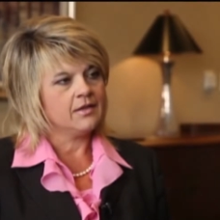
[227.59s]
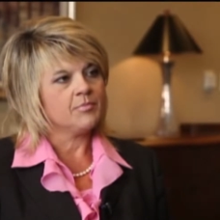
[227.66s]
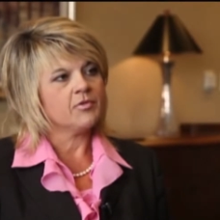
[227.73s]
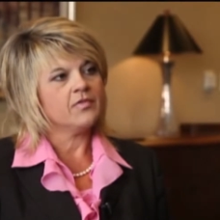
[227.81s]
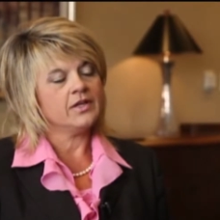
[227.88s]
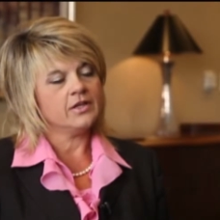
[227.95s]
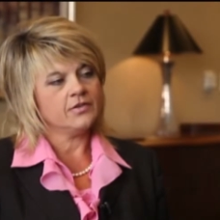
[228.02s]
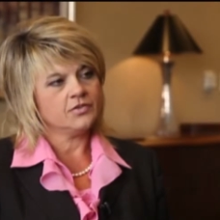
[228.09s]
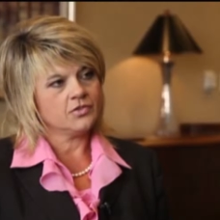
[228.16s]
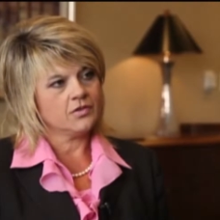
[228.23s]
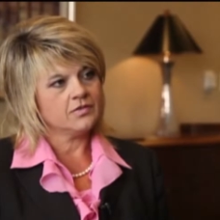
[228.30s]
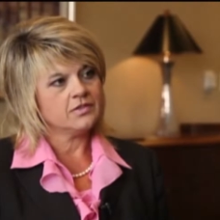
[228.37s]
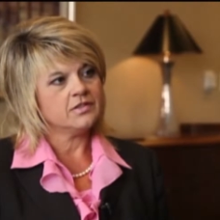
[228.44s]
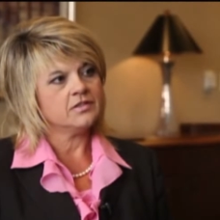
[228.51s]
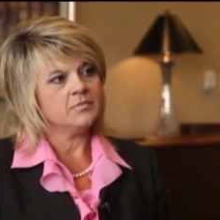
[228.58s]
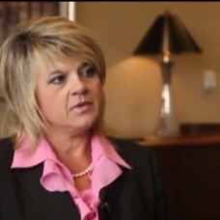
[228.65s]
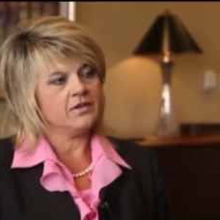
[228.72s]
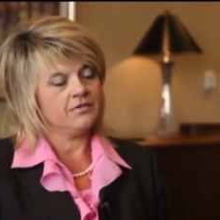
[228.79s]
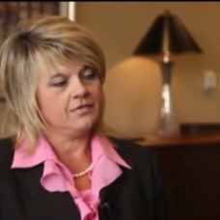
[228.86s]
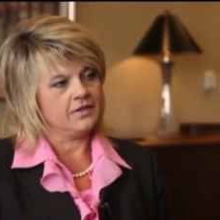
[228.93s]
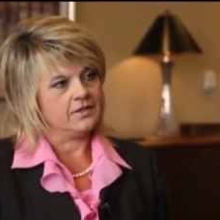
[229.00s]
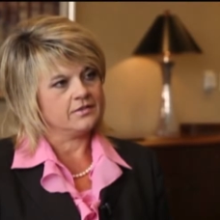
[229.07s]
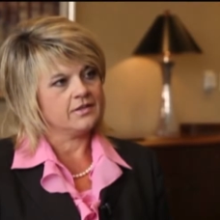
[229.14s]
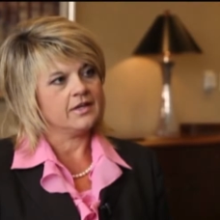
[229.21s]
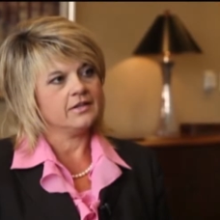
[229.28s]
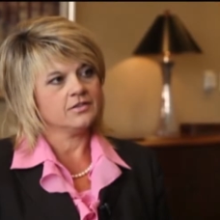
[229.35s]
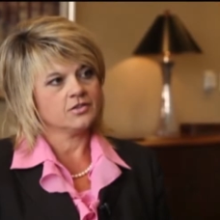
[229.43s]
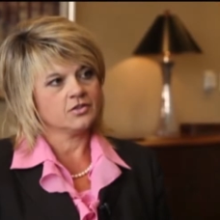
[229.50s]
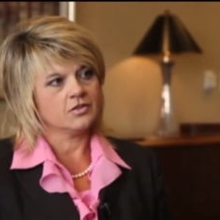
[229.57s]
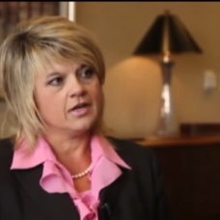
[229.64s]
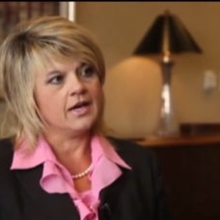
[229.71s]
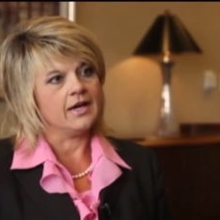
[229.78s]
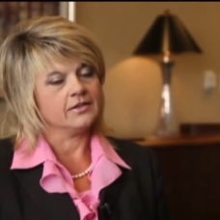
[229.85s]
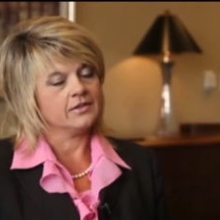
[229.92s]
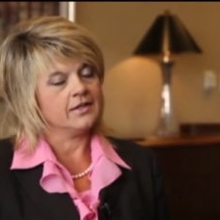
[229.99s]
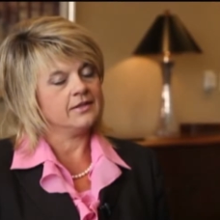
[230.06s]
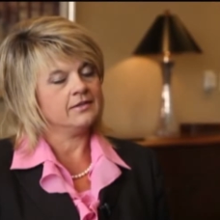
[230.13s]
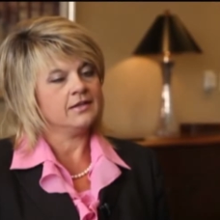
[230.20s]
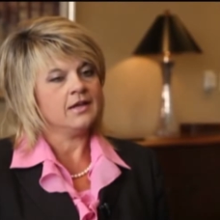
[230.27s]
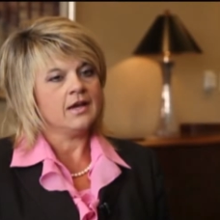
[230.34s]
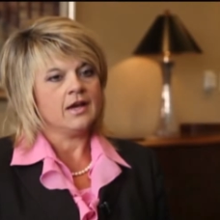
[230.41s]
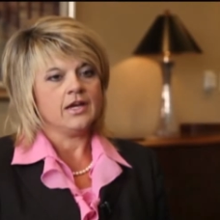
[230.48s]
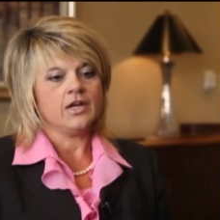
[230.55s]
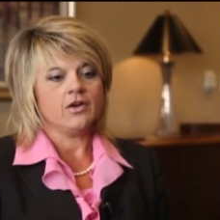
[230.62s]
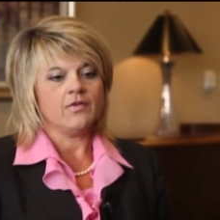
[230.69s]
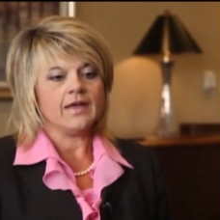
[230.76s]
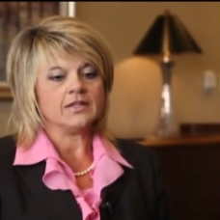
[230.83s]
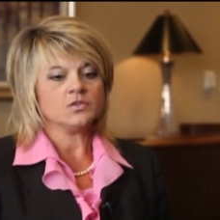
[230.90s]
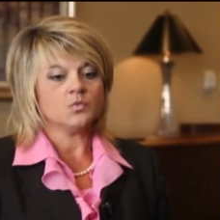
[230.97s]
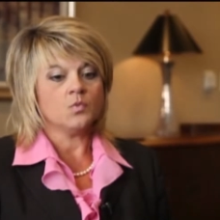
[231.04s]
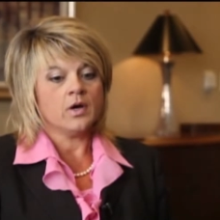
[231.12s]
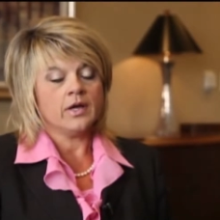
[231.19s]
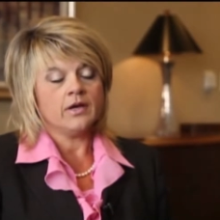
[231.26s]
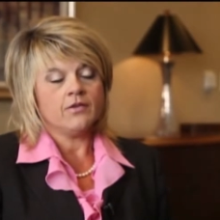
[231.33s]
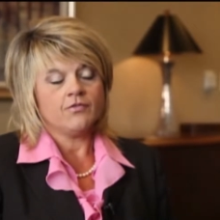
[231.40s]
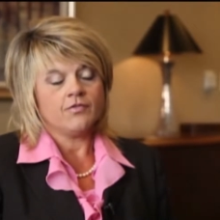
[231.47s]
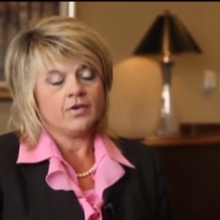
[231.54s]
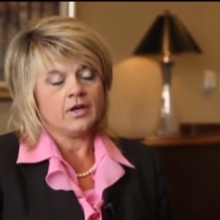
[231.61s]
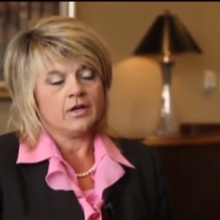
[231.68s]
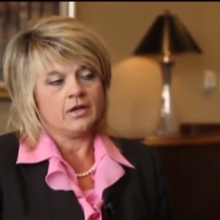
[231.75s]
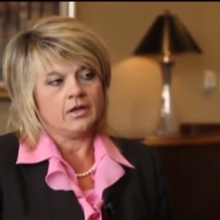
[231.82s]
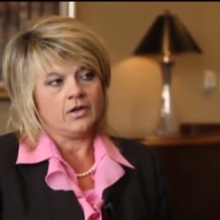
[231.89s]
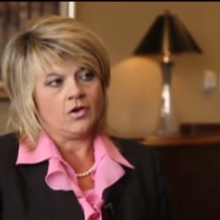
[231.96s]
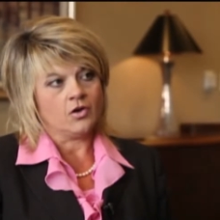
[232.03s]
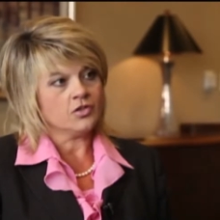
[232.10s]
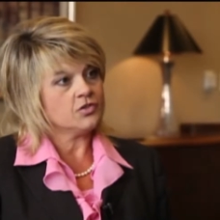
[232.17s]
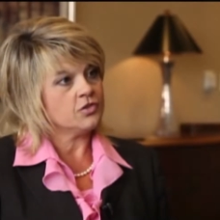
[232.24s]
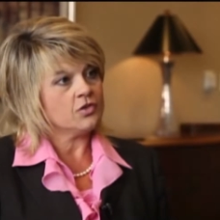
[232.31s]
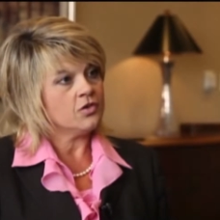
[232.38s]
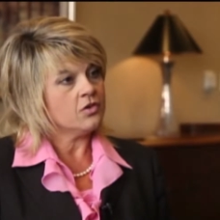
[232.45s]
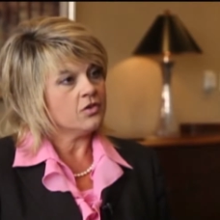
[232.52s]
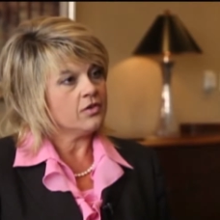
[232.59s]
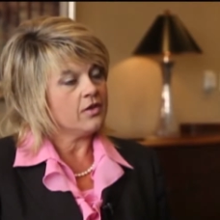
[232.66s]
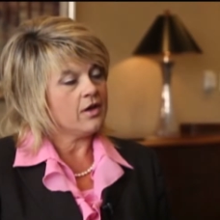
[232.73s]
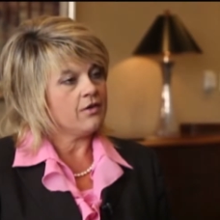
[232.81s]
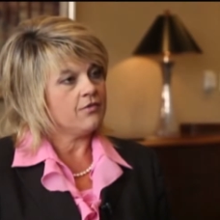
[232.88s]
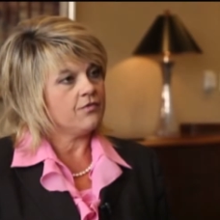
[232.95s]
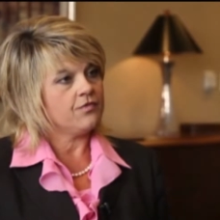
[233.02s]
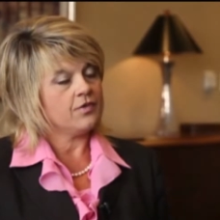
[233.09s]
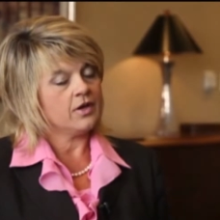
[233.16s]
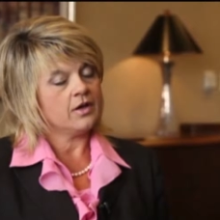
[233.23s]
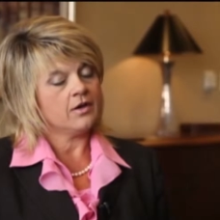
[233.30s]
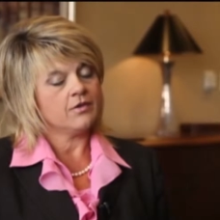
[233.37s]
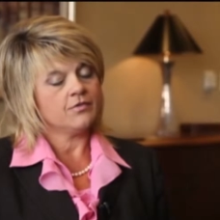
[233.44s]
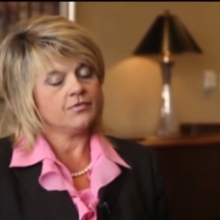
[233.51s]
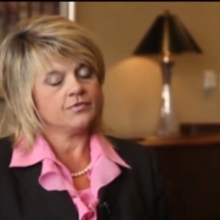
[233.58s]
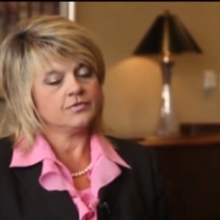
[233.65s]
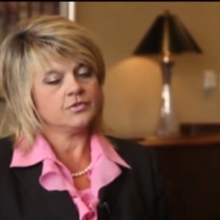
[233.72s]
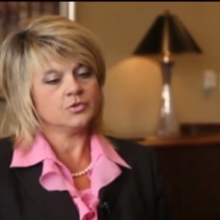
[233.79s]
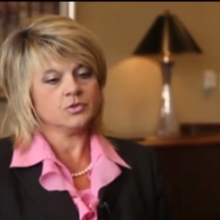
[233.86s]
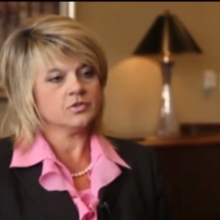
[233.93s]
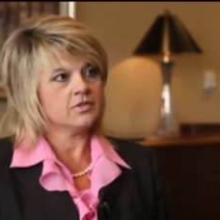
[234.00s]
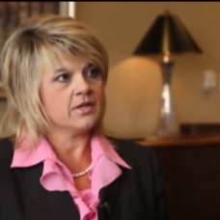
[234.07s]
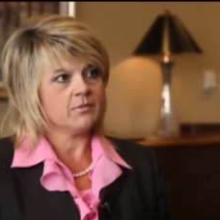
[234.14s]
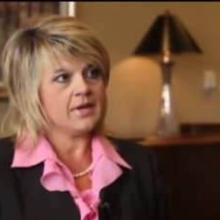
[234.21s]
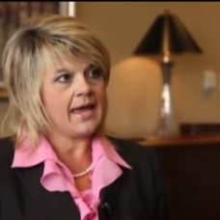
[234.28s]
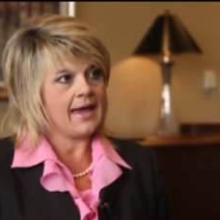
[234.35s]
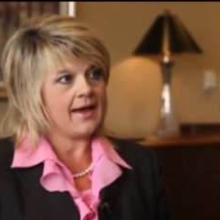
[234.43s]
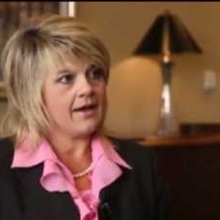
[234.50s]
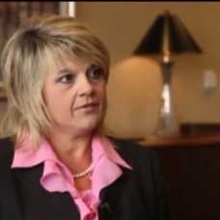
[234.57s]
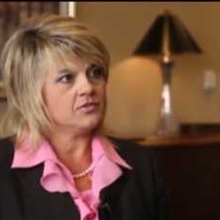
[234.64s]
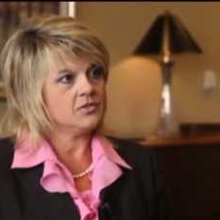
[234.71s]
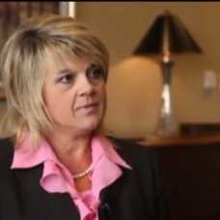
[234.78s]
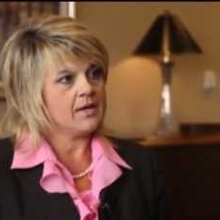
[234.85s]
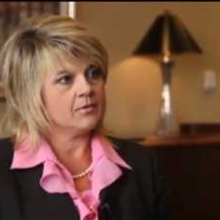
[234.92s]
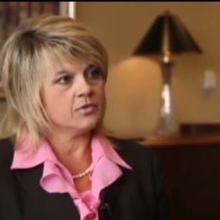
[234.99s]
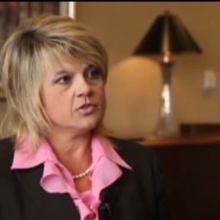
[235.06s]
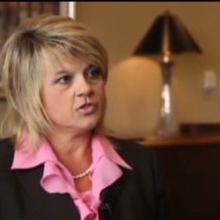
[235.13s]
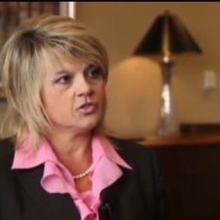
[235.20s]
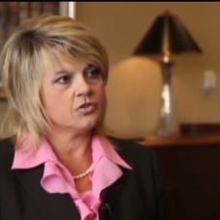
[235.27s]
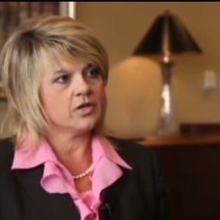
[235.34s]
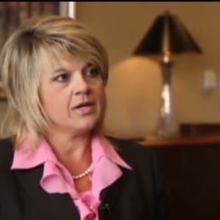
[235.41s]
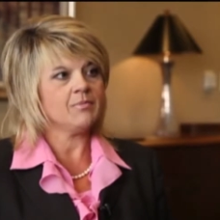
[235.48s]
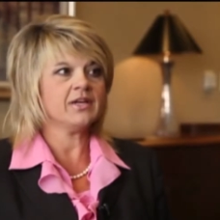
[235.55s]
in the preventative services benefits. That is correct, and that's one of an arsenal of tools that we have to be able to screen.